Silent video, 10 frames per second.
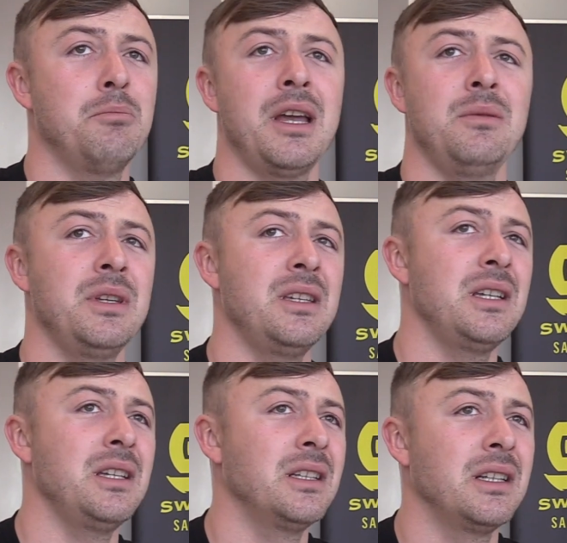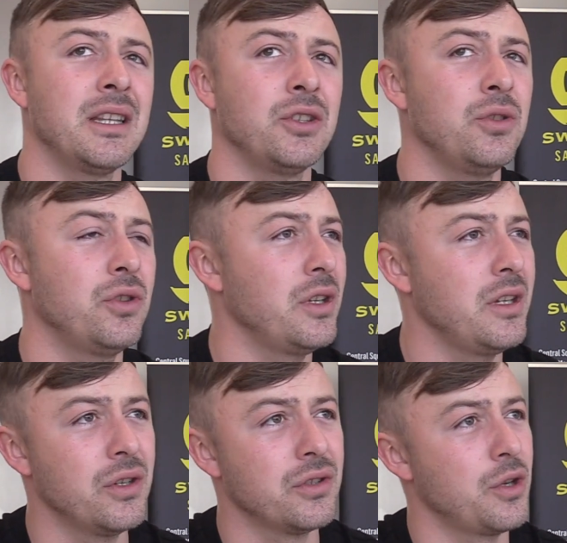Maybe in another 2-3
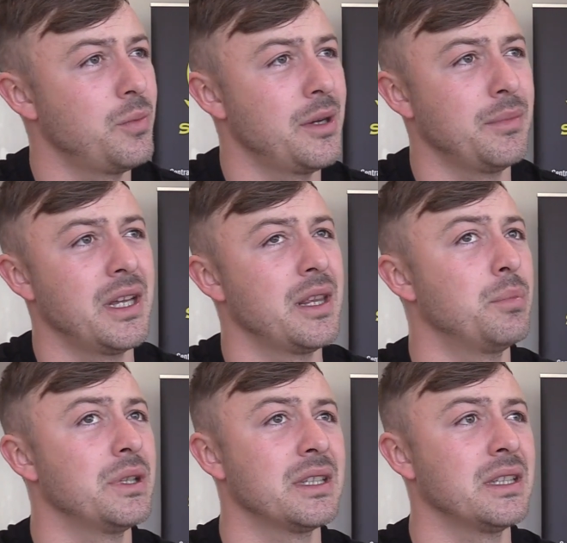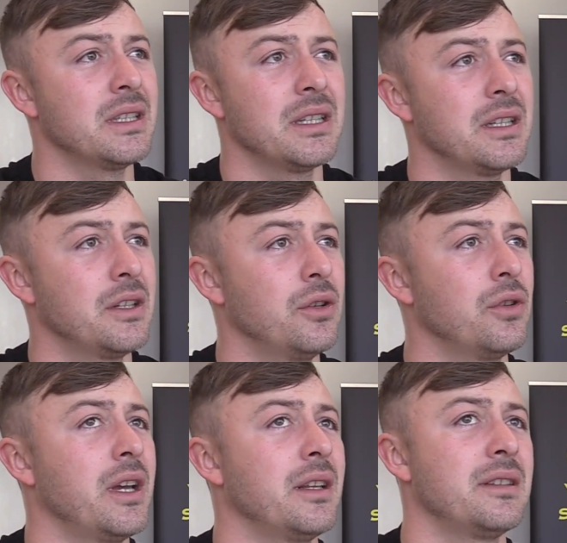years, open up another business.
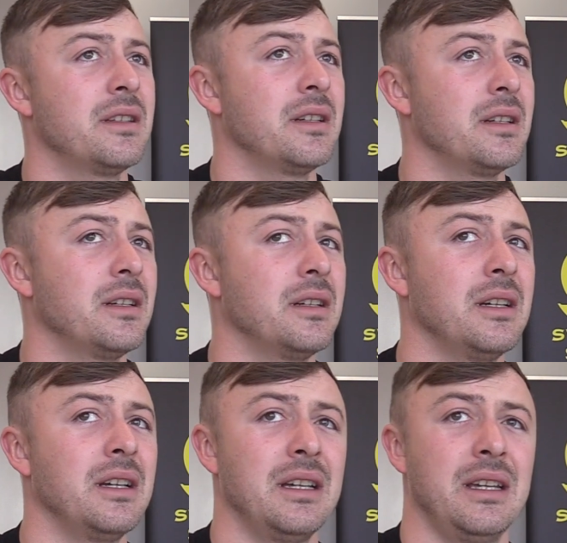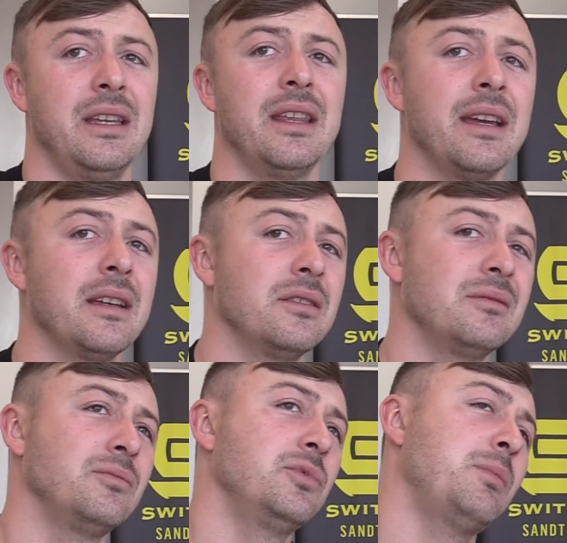Look at either
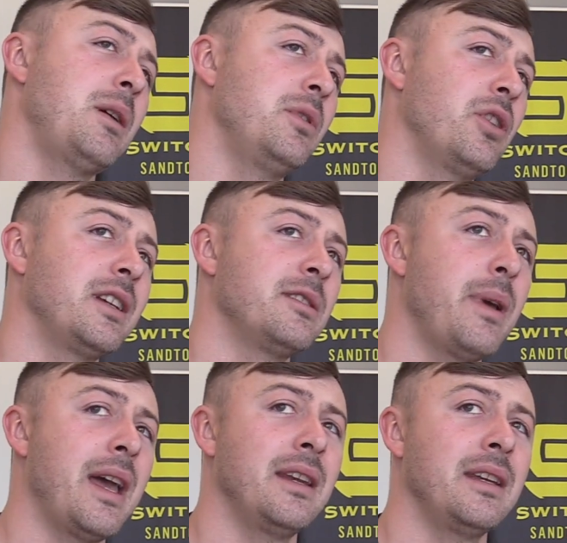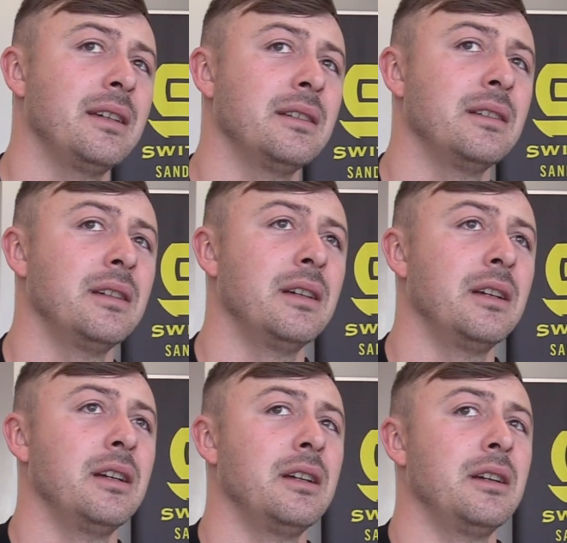maybe not expanding
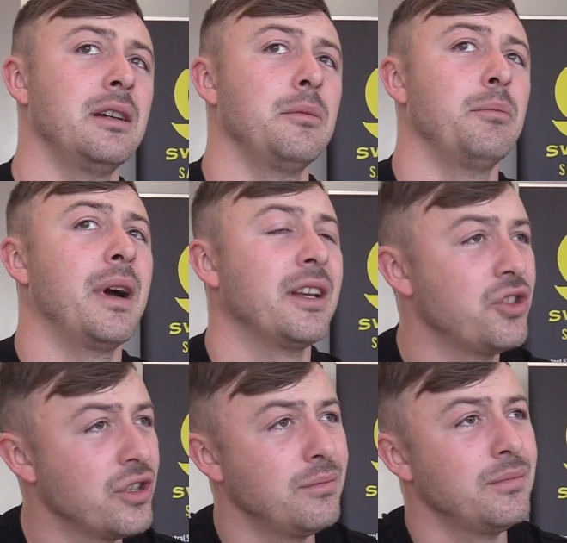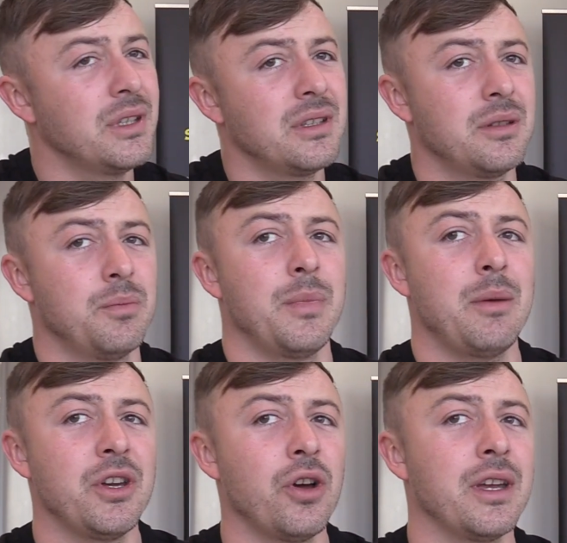my gym, but
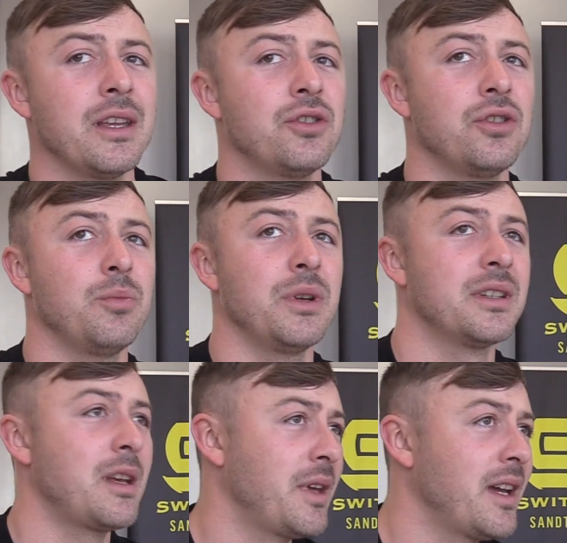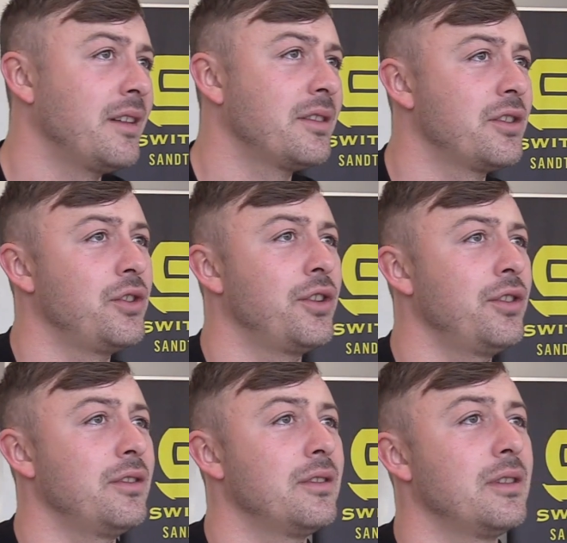maybe going into a bit of something else.
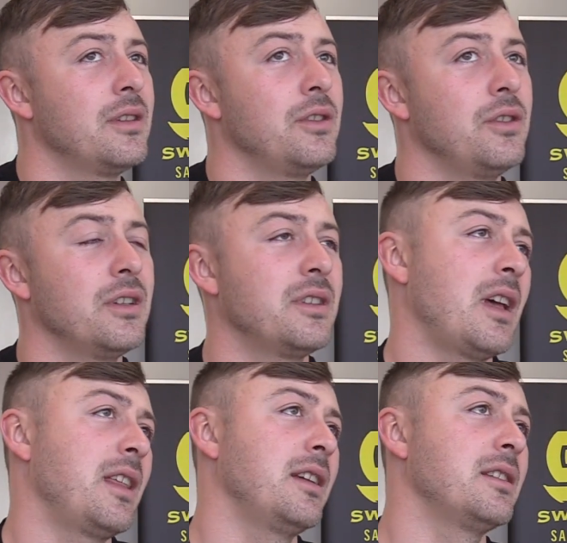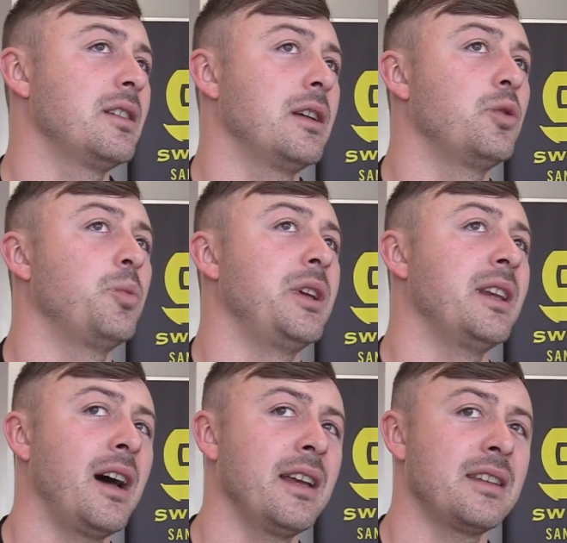I think it'll be
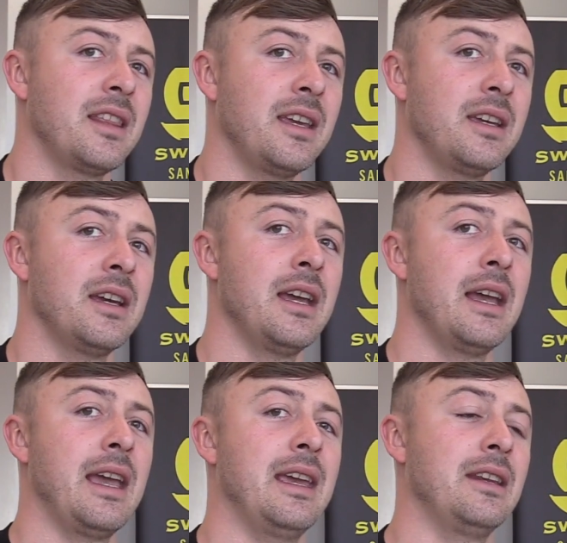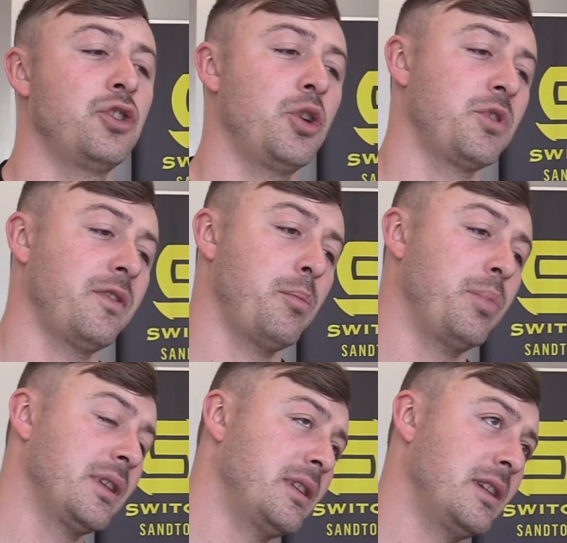nice. I think in terms of a
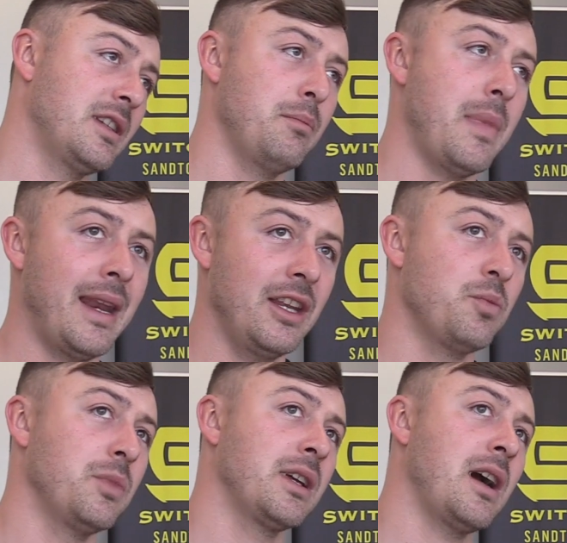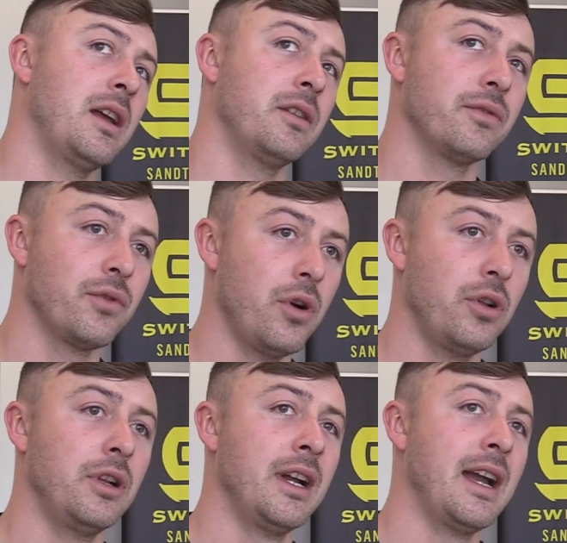business management kind of
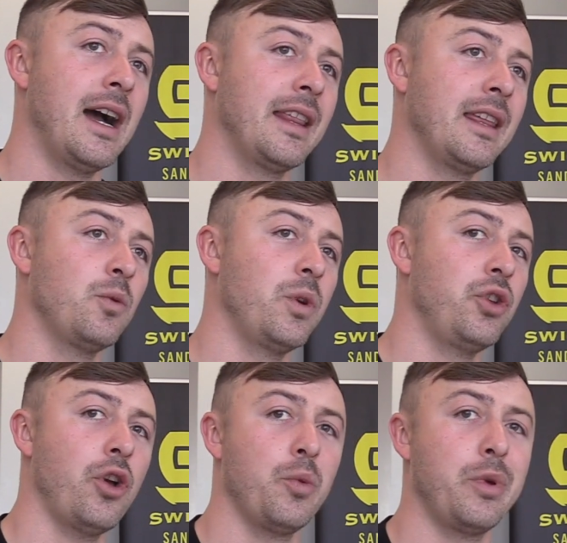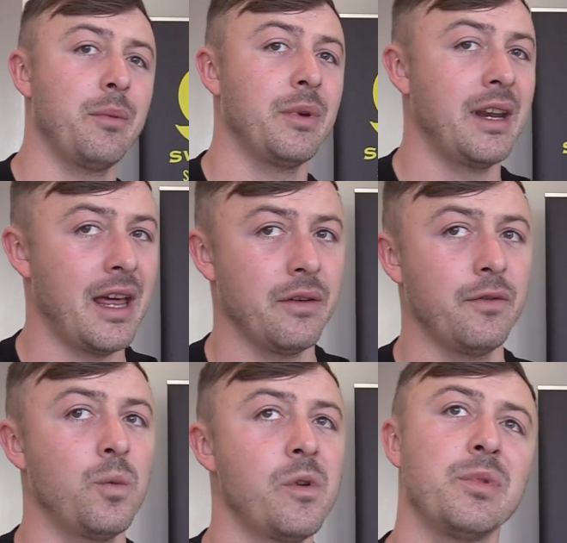role, I think when you open up another
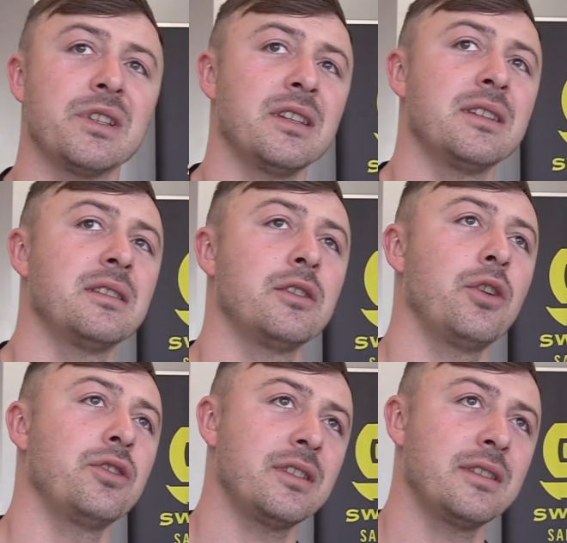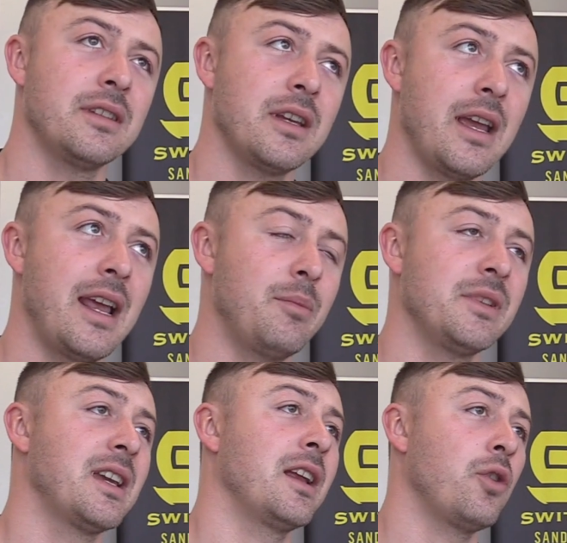form of business, those
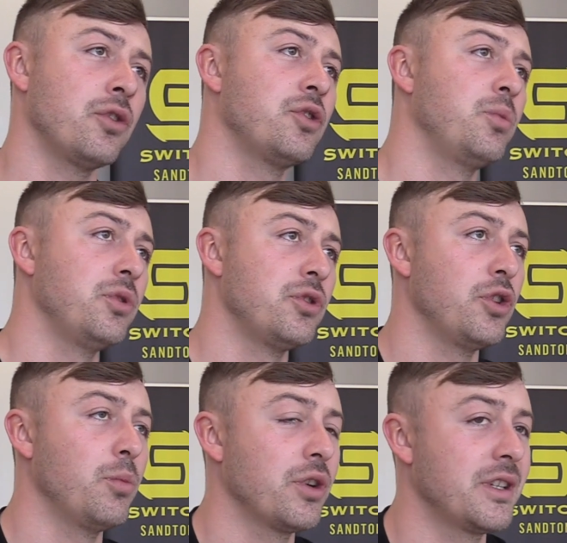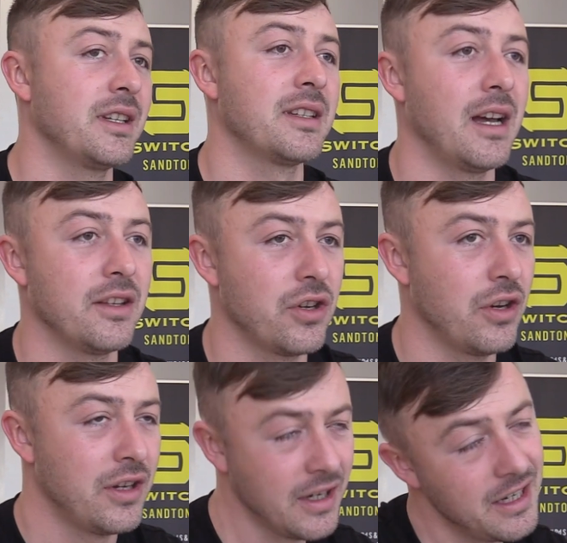elements can contribute to your boxing side.
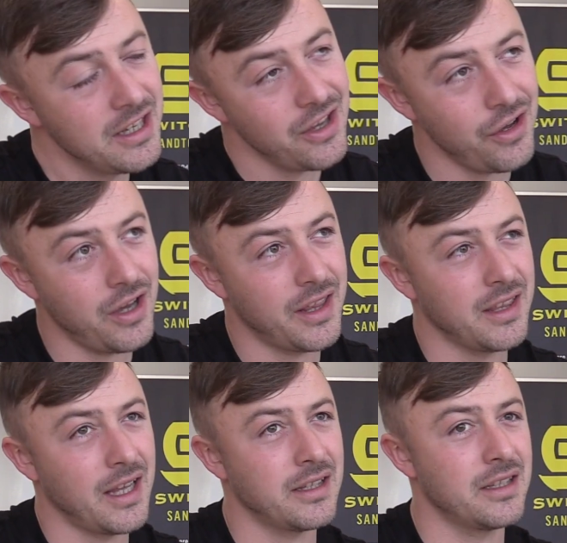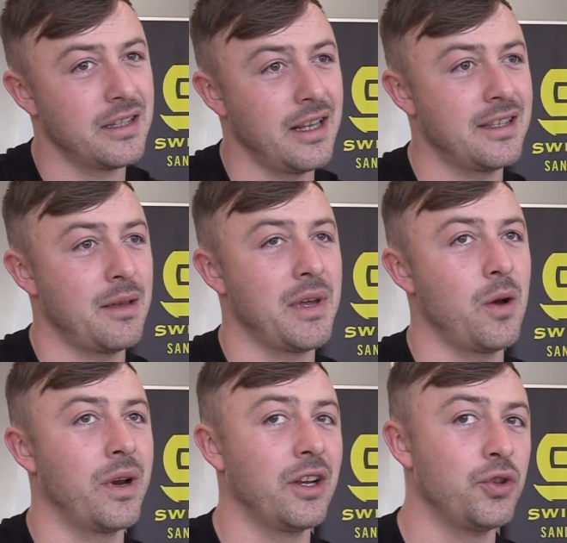So yeah, I think that's something I
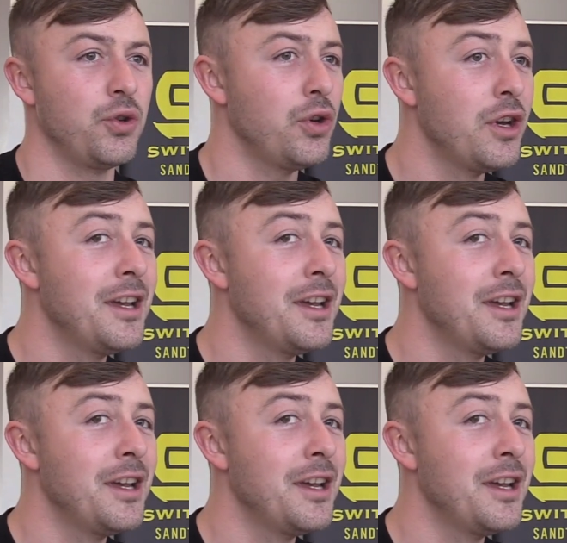want to do.